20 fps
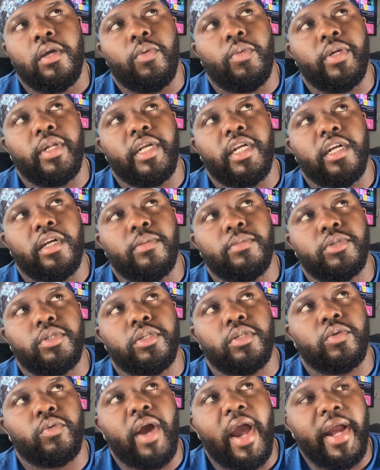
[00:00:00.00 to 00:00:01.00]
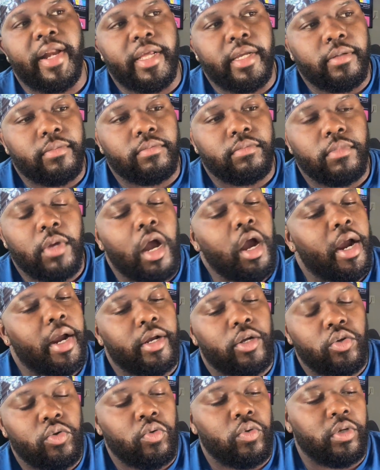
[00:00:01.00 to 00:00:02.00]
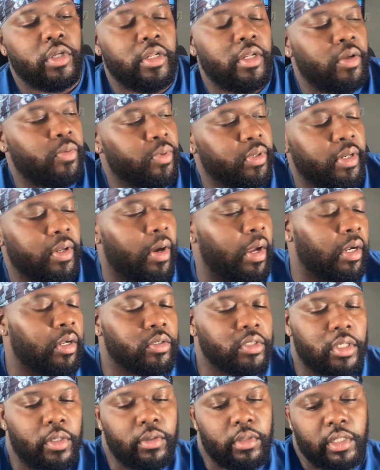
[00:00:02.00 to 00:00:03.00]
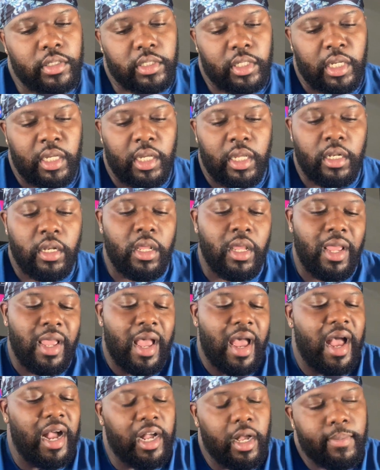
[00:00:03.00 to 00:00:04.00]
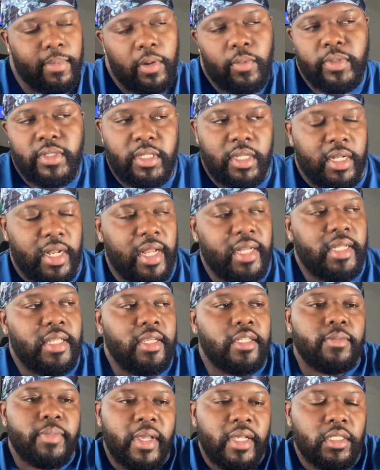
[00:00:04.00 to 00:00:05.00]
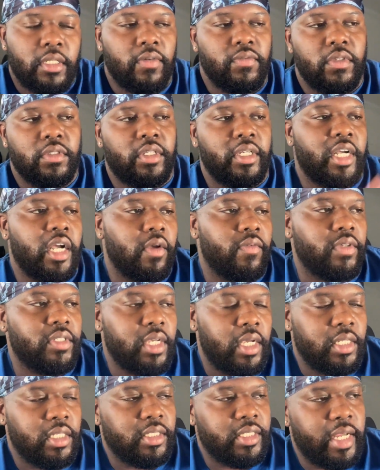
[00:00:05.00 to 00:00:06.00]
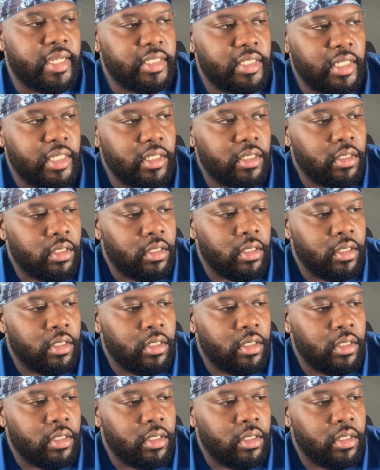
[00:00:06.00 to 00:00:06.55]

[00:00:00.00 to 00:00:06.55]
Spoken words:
when it comes to the writing. All right, cool. And then when I go see what they're saying, I come up with 10 ideas based off just the conversations I see.